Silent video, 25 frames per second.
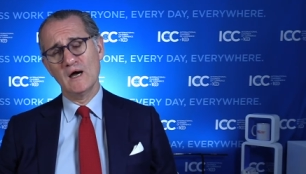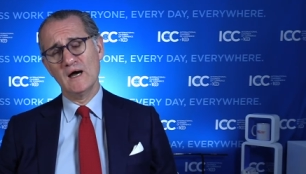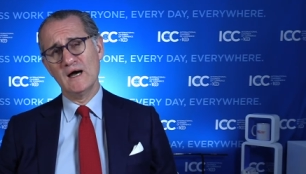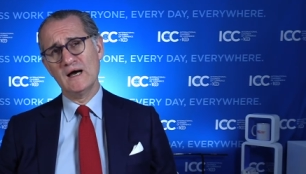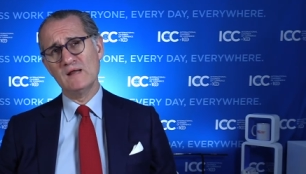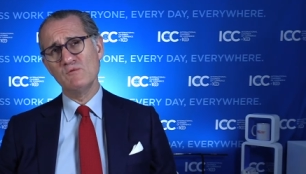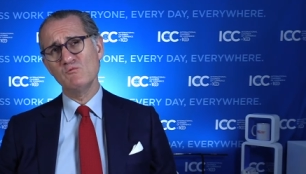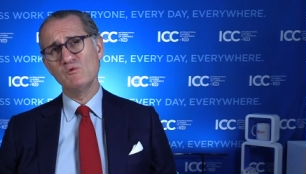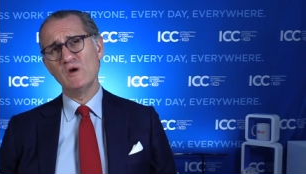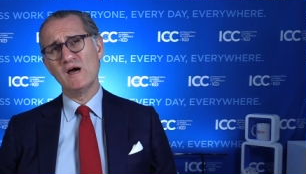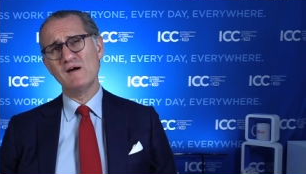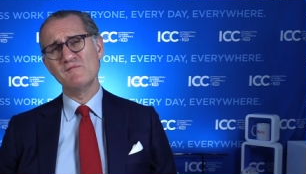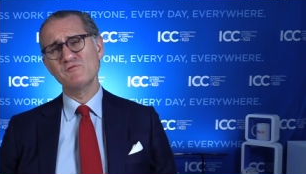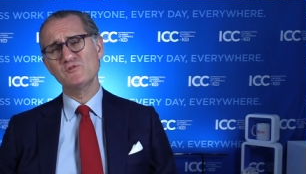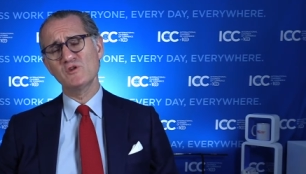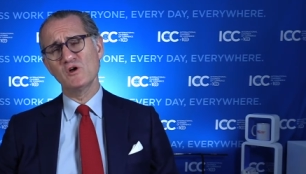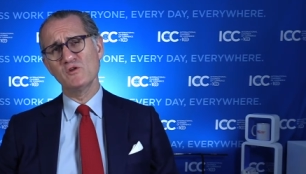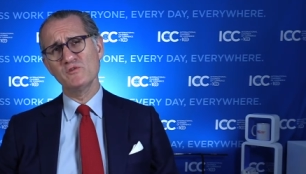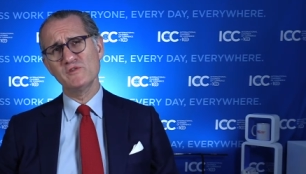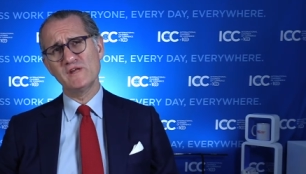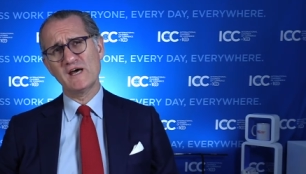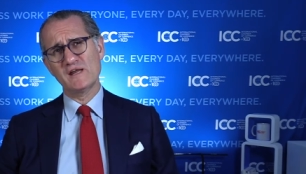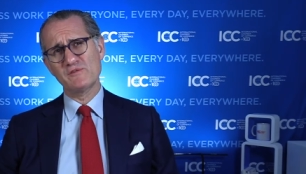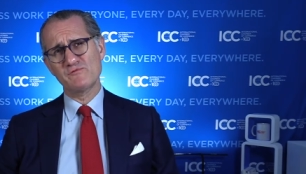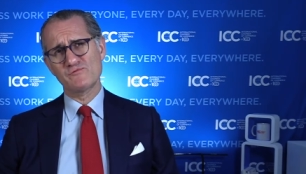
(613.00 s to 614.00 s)
And we have
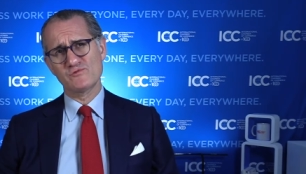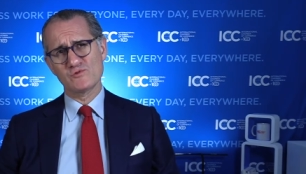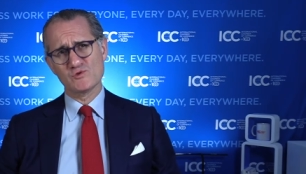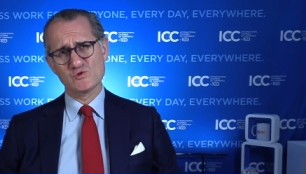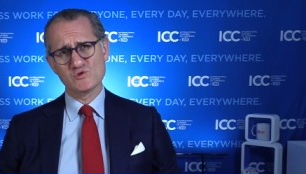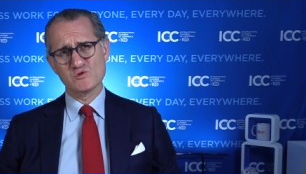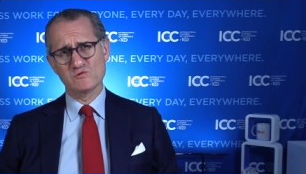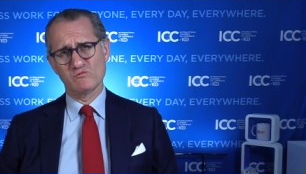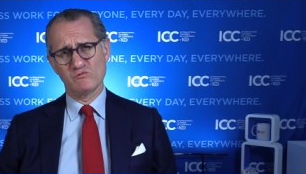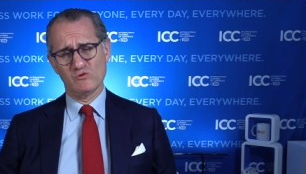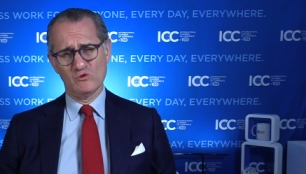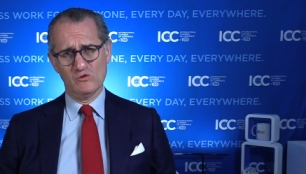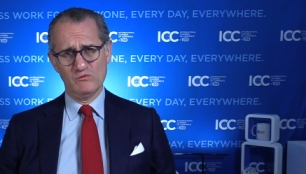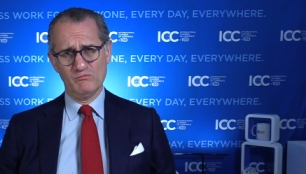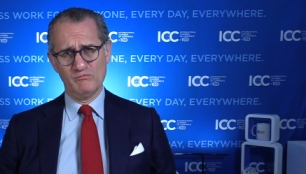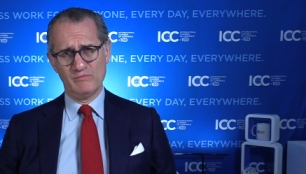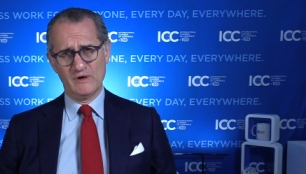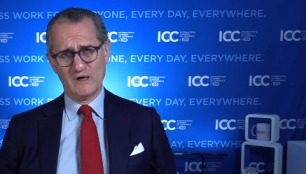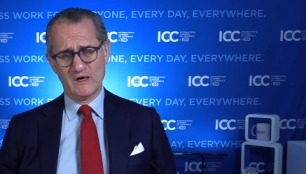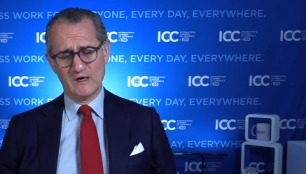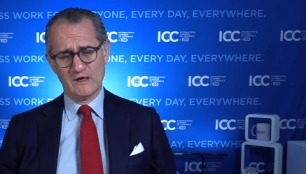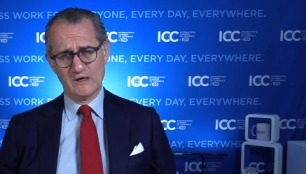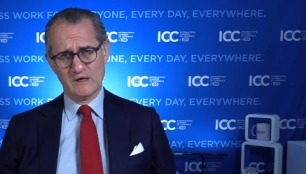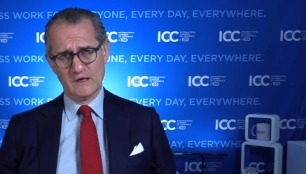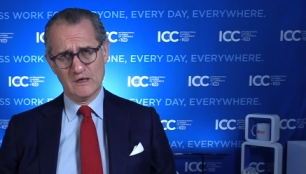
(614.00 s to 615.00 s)
done that, first of all,
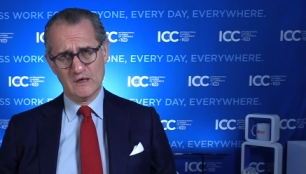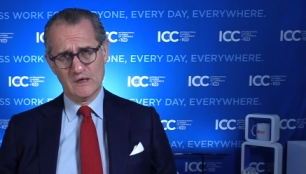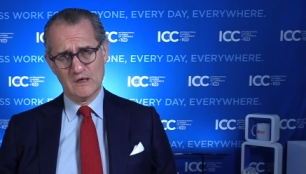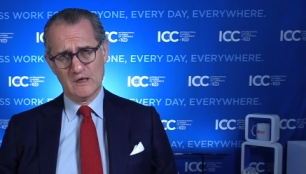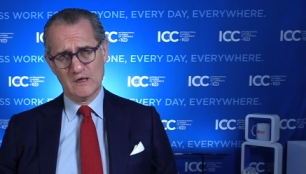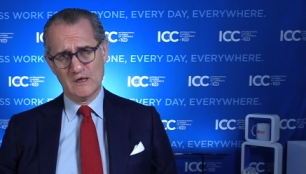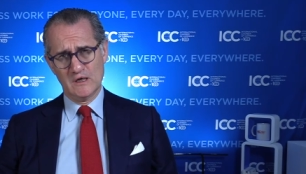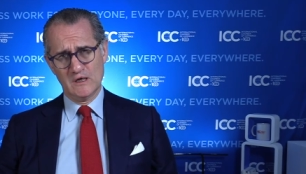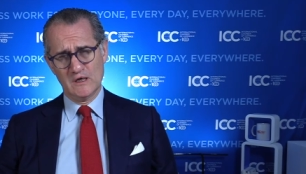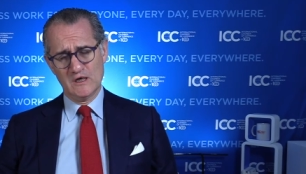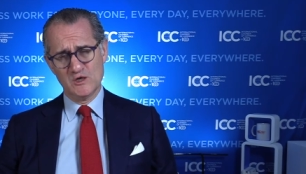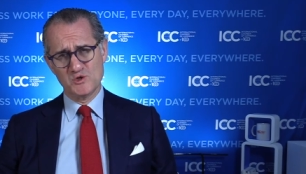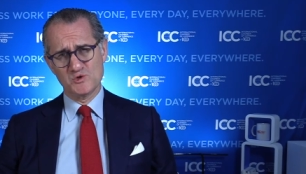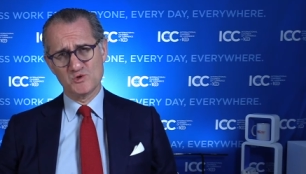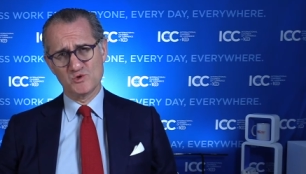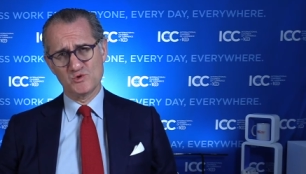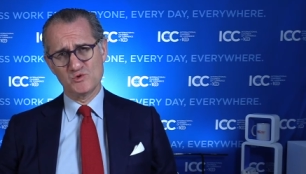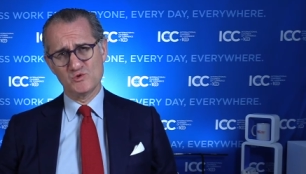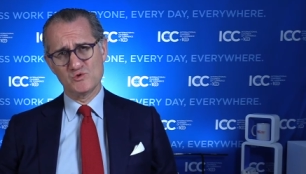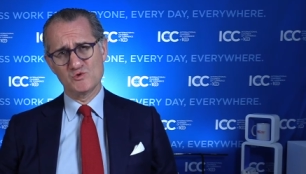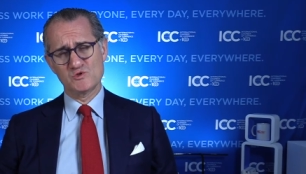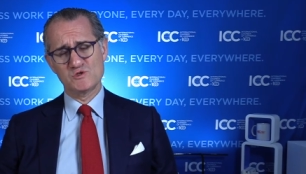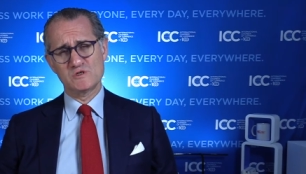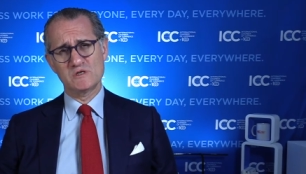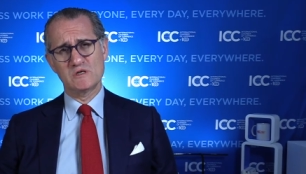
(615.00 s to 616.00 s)
by
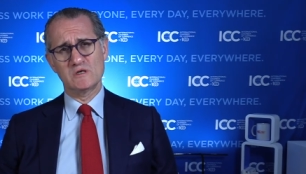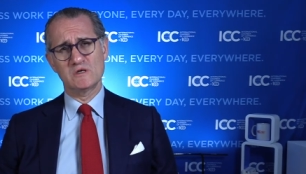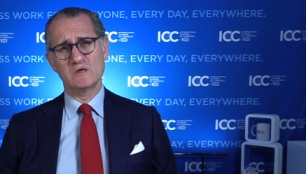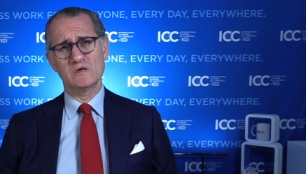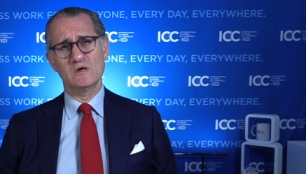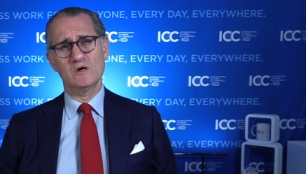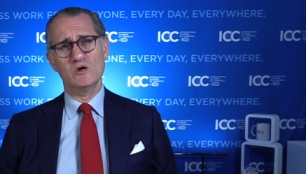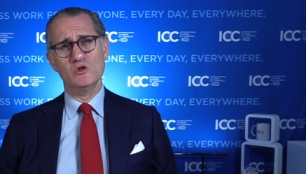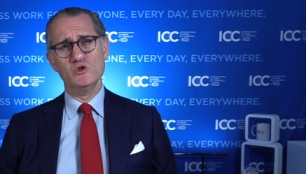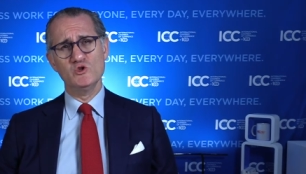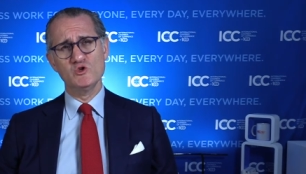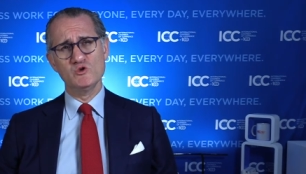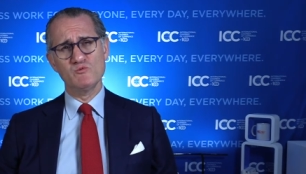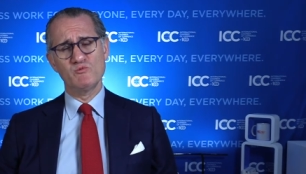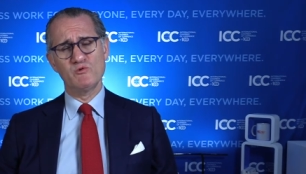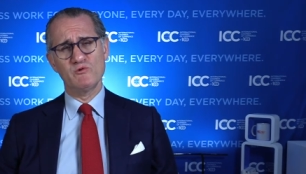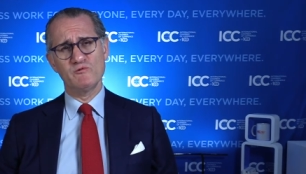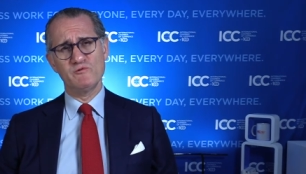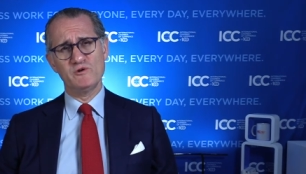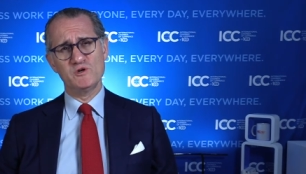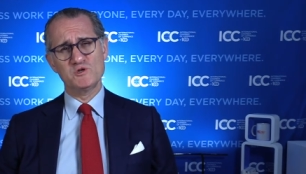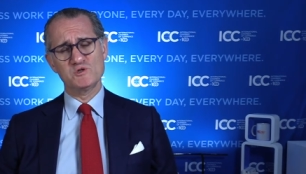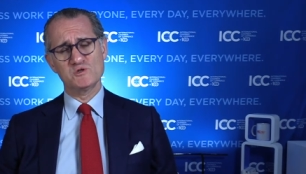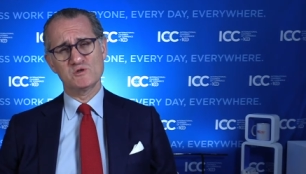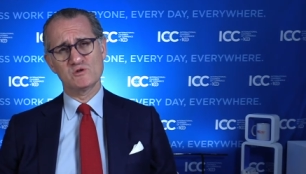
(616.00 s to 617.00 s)
introducing a new
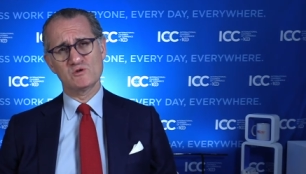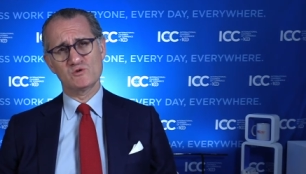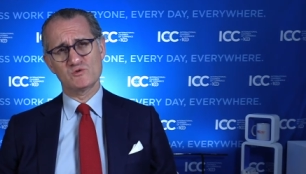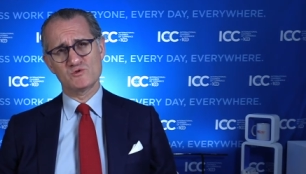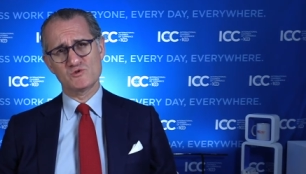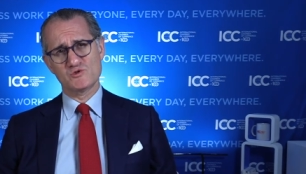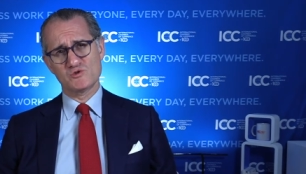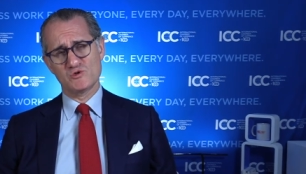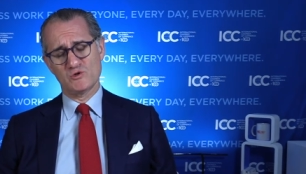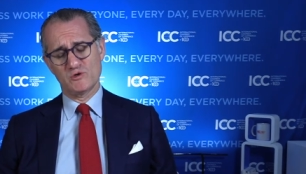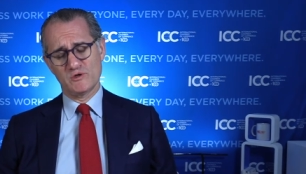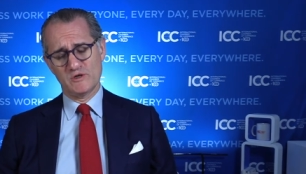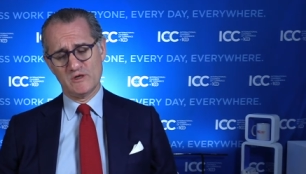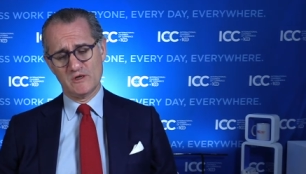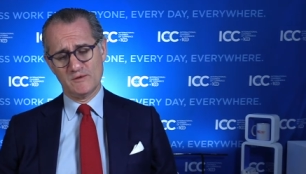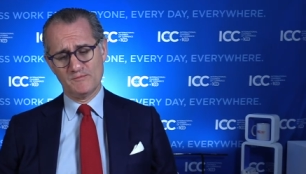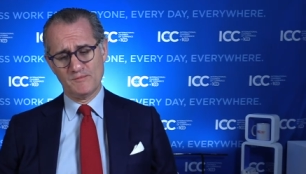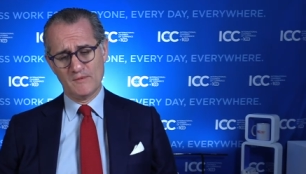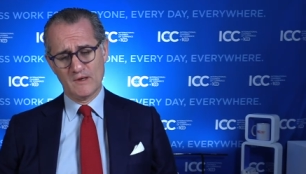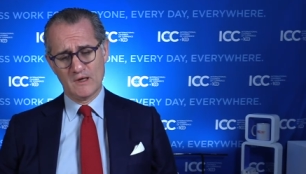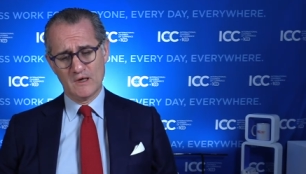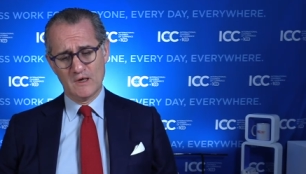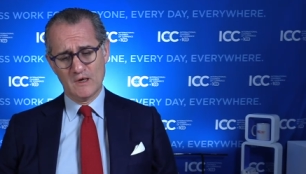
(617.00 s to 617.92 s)
provision concerning